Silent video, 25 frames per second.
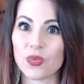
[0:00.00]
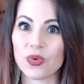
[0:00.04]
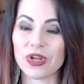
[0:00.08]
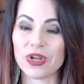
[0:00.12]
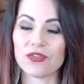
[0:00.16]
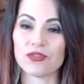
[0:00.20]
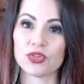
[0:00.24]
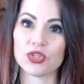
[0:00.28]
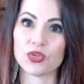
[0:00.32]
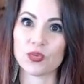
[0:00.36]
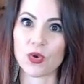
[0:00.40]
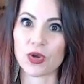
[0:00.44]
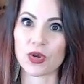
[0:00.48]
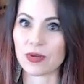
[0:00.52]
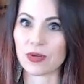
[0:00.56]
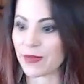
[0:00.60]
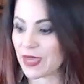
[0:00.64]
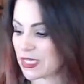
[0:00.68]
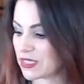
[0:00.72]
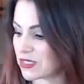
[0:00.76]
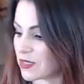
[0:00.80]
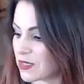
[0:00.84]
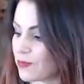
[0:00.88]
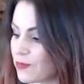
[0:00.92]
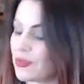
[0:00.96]
whenever you want to
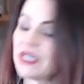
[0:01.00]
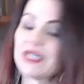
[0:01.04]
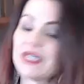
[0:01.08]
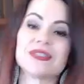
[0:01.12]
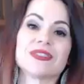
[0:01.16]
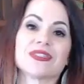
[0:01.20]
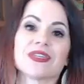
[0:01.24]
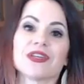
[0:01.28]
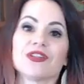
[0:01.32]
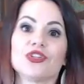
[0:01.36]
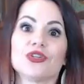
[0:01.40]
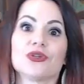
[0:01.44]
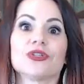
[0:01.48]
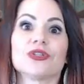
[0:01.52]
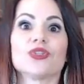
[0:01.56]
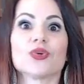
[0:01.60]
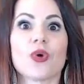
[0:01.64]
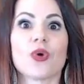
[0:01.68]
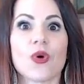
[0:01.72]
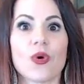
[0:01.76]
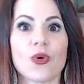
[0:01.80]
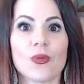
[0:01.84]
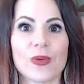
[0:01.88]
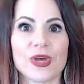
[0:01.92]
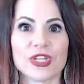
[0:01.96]
make some pizza, and you can do
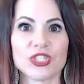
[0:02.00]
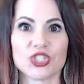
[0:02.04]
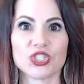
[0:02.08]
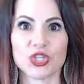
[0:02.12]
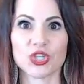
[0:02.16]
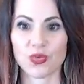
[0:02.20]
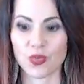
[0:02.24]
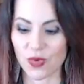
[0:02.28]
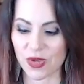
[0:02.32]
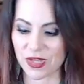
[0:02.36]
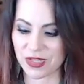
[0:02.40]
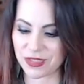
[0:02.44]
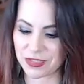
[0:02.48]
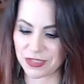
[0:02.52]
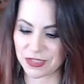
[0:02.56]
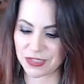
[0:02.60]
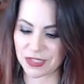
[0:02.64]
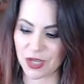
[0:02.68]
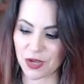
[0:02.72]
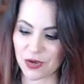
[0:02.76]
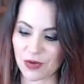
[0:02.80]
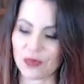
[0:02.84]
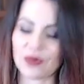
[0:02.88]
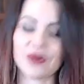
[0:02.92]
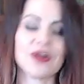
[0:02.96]
a whole bunch at once.
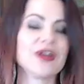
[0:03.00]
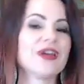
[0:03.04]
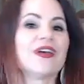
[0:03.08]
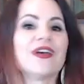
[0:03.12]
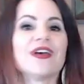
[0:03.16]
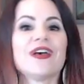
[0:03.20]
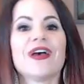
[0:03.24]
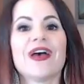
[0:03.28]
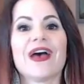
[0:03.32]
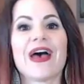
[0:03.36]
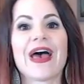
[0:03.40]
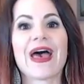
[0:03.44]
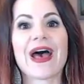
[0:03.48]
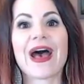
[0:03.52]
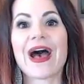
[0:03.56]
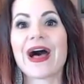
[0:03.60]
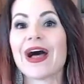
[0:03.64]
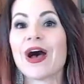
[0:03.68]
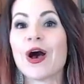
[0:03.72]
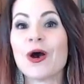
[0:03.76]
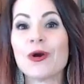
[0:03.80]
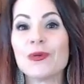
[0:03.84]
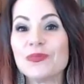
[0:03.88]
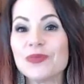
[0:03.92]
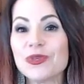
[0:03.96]
So
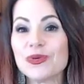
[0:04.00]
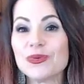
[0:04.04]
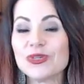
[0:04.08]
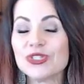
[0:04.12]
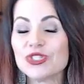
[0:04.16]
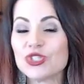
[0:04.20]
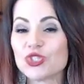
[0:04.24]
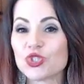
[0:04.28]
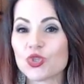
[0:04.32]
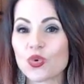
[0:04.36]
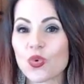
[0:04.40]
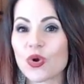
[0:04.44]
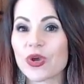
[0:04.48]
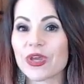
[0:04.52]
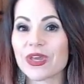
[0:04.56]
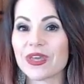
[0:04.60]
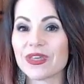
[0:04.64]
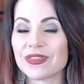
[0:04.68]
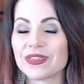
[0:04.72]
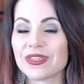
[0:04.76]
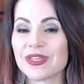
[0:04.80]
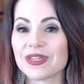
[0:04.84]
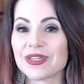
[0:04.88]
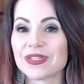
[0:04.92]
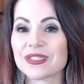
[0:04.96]
I hope you
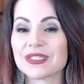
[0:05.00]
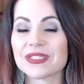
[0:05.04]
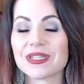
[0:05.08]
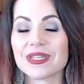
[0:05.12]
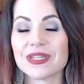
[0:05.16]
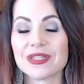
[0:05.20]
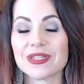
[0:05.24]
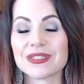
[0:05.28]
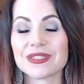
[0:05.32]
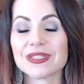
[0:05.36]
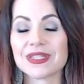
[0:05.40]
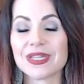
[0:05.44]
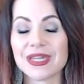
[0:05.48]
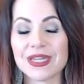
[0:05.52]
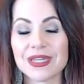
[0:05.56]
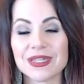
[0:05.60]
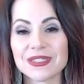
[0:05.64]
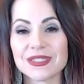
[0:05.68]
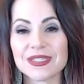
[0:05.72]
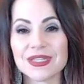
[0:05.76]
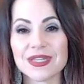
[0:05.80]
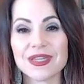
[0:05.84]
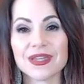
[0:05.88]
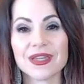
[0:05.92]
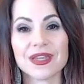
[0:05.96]
enjoy this. It's
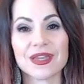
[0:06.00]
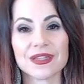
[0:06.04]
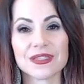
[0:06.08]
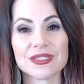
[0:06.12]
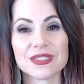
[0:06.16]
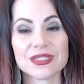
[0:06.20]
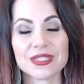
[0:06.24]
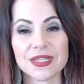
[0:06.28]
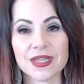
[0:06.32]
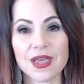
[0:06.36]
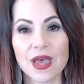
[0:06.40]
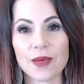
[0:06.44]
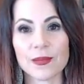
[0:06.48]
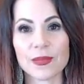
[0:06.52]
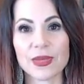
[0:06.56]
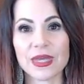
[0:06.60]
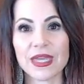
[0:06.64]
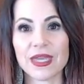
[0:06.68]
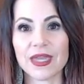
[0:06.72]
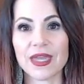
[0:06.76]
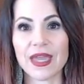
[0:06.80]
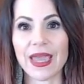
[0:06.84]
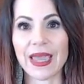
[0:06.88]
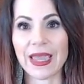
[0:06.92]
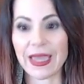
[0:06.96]
easy, it's
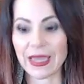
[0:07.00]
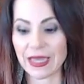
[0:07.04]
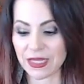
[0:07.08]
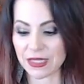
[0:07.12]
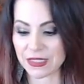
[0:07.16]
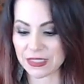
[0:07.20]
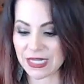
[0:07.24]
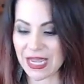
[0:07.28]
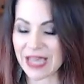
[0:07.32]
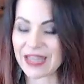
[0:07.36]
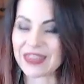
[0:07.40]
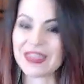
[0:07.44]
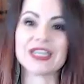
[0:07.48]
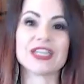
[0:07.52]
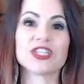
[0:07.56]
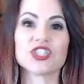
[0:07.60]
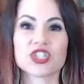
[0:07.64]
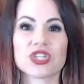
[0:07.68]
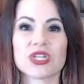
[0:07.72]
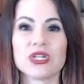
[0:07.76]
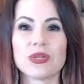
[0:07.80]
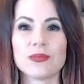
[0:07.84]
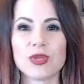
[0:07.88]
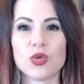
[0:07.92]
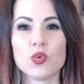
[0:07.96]
yummy, and I think
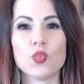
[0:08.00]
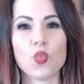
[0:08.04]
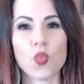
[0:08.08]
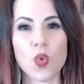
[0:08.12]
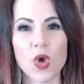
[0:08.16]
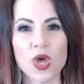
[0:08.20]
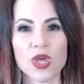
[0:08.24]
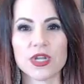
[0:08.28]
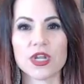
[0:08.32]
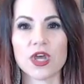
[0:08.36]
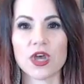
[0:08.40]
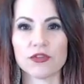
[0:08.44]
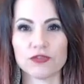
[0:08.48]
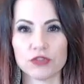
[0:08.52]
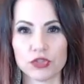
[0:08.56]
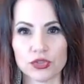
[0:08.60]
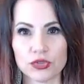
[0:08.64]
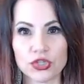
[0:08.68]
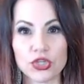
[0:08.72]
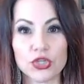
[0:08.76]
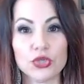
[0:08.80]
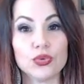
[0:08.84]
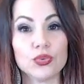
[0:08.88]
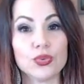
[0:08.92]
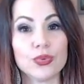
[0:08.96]
it's going to be one of
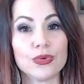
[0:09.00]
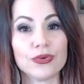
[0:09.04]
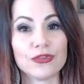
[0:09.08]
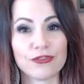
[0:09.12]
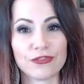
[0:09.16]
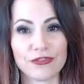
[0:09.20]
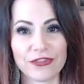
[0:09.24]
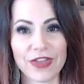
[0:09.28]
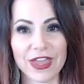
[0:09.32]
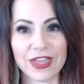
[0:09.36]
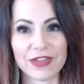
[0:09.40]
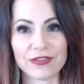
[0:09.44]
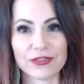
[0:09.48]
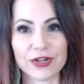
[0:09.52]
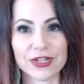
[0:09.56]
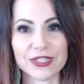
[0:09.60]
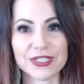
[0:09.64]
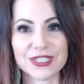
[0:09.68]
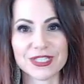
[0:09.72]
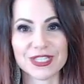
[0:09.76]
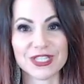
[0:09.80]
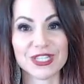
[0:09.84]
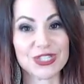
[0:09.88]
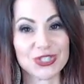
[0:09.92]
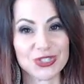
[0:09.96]
your new
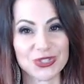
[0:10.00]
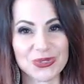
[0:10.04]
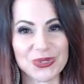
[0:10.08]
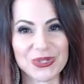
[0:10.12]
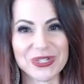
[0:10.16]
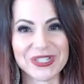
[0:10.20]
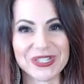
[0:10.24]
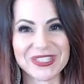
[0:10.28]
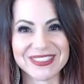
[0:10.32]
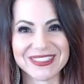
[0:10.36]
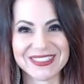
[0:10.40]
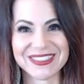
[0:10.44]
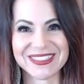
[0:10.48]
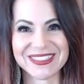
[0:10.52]
favorites. Enjoy.